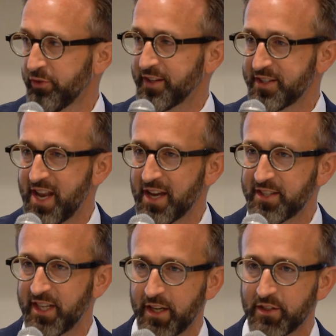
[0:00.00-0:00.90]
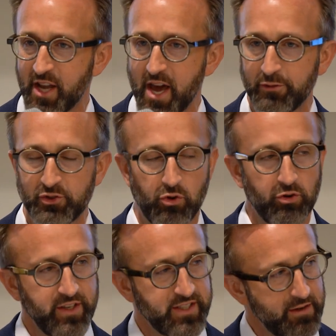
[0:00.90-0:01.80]
It's nested inside of
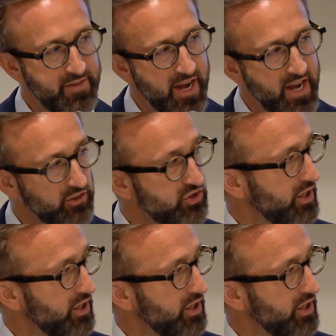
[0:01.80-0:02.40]
stories. And if that next